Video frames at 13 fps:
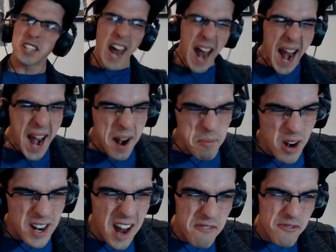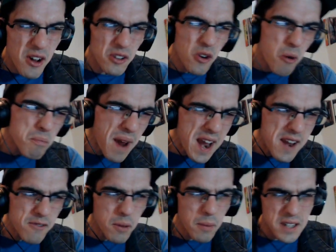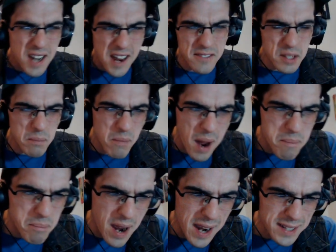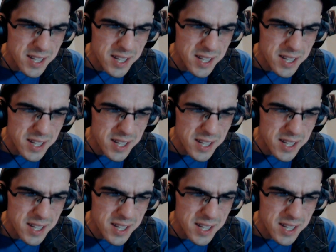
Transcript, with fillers: damn right I felt no pain from the knives in my back.